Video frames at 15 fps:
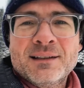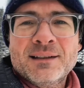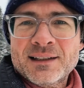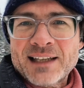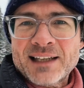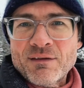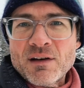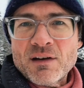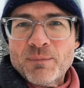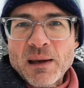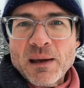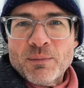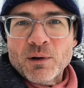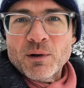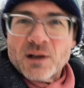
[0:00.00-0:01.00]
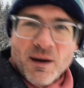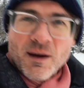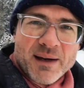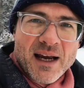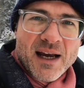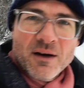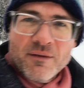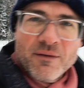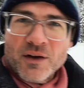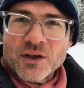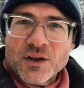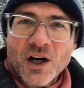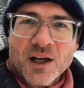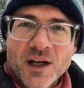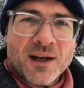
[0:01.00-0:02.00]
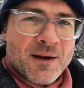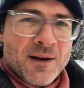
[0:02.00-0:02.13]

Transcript: 7 people coming out of the dark.